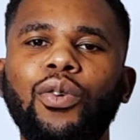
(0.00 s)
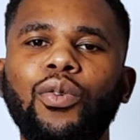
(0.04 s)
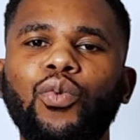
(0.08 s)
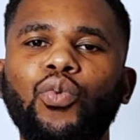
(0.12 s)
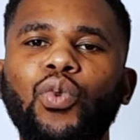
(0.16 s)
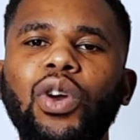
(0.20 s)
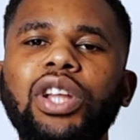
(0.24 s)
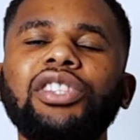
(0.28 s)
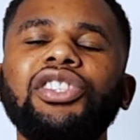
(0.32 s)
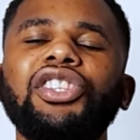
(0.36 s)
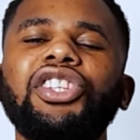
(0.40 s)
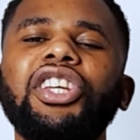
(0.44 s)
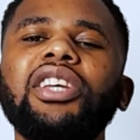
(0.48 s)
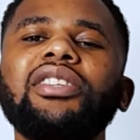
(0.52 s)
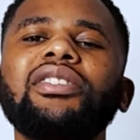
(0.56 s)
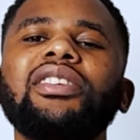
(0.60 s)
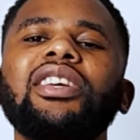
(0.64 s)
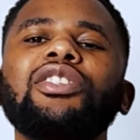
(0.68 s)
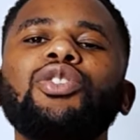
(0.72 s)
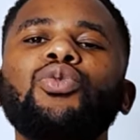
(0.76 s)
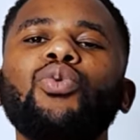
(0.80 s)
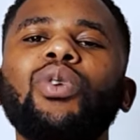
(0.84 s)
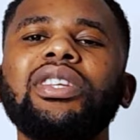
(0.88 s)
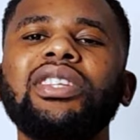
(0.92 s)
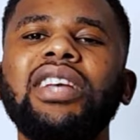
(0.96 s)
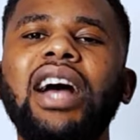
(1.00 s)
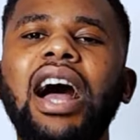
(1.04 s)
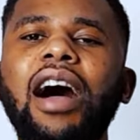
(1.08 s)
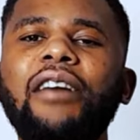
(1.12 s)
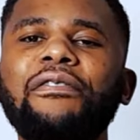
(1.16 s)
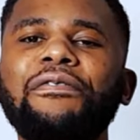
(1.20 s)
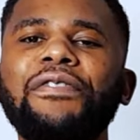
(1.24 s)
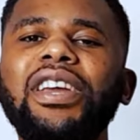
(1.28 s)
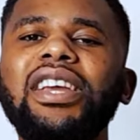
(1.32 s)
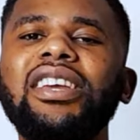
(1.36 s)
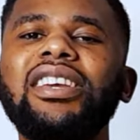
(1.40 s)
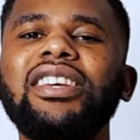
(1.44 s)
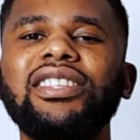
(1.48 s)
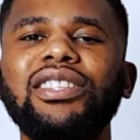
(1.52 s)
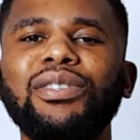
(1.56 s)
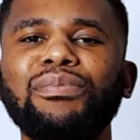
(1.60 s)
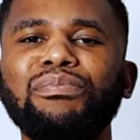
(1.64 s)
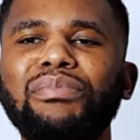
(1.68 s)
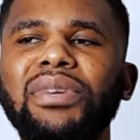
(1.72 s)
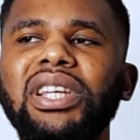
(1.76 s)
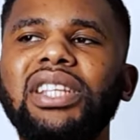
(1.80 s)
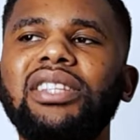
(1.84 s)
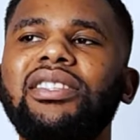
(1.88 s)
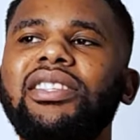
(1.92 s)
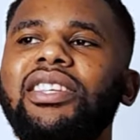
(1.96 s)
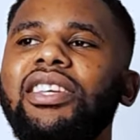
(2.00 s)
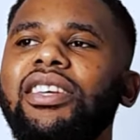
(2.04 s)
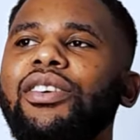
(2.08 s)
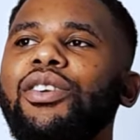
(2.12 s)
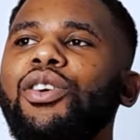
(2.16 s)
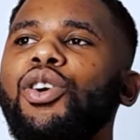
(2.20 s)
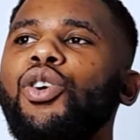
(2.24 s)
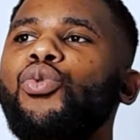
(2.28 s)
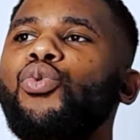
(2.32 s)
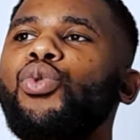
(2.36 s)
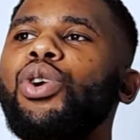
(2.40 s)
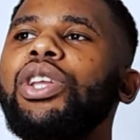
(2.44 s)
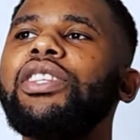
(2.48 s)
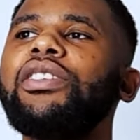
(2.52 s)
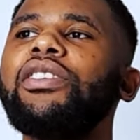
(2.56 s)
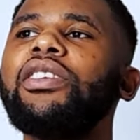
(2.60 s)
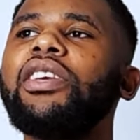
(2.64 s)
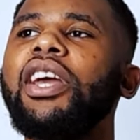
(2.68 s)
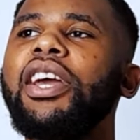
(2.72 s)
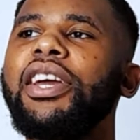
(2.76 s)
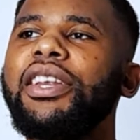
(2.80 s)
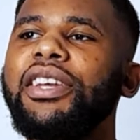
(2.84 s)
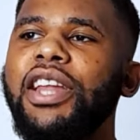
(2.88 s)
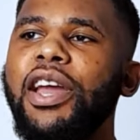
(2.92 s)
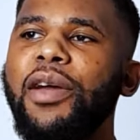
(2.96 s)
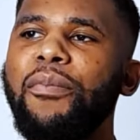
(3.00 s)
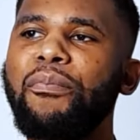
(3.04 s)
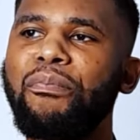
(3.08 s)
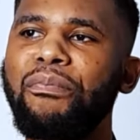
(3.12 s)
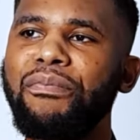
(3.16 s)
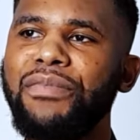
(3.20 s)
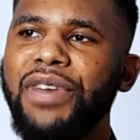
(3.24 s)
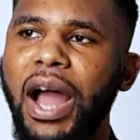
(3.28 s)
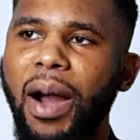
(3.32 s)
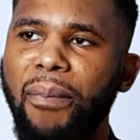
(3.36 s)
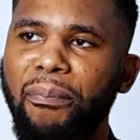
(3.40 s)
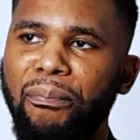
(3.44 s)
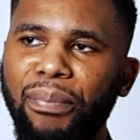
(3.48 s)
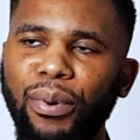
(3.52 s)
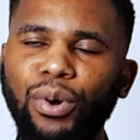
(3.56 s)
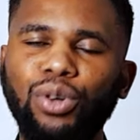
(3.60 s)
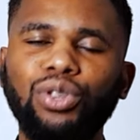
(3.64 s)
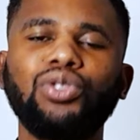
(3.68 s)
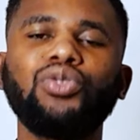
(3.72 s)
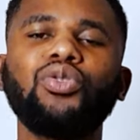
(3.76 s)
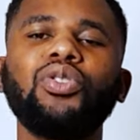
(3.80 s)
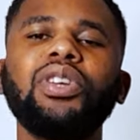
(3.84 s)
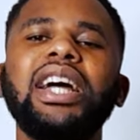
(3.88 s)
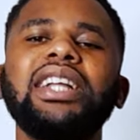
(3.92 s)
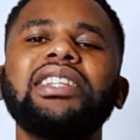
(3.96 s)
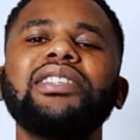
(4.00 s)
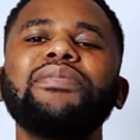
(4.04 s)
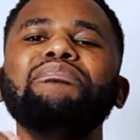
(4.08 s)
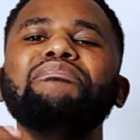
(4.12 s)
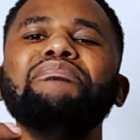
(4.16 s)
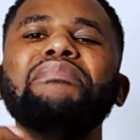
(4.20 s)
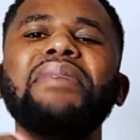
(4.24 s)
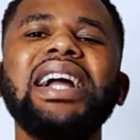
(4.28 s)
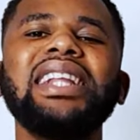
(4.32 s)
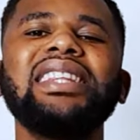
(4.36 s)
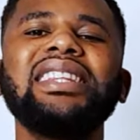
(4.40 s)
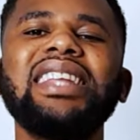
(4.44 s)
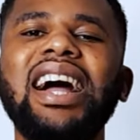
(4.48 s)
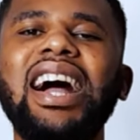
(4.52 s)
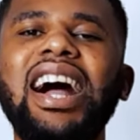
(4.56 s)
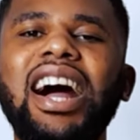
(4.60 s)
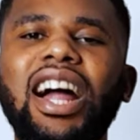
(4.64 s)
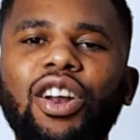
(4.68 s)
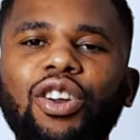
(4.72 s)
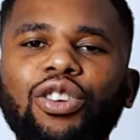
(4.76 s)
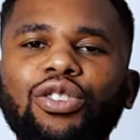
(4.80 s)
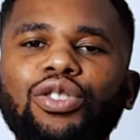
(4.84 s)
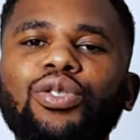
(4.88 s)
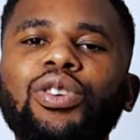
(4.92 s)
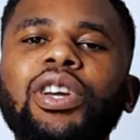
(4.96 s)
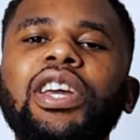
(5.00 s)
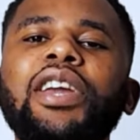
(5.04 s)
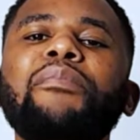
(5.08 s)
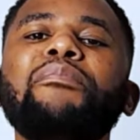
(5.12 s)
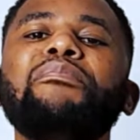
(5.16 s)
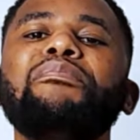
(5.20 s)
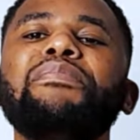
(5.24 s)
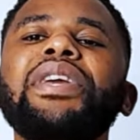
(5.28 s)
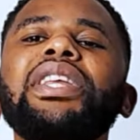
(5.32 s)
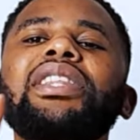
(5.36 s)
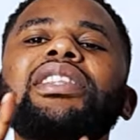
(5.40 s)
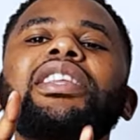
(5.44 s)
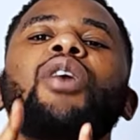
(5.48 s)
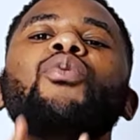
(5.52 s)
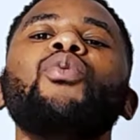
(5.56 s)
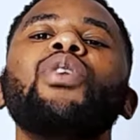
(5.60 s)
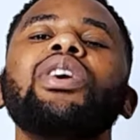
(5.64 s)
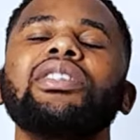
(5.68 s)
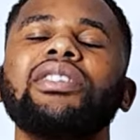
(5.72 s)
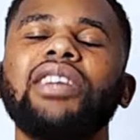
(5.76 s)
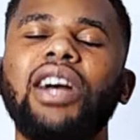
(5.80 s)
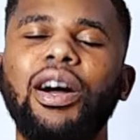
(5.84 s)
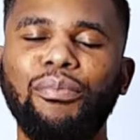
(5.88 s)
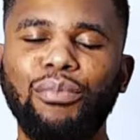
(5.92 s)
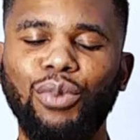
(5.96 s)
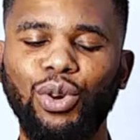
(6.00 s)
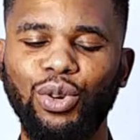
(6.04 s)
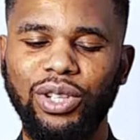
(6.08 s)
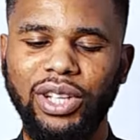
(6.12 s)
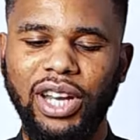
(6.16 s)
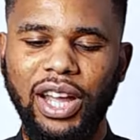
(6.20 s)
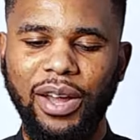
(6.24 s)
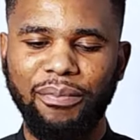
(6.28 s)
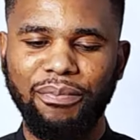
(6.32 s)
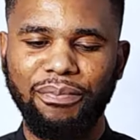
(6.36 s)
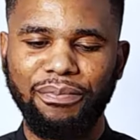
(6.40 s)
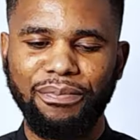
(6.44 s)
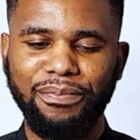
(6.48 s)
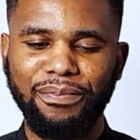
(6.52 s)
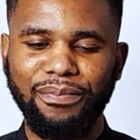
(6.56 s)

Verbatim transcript: When Jesus was having his meeting with the, the apostle that mattered a lot to him, Peter was among them.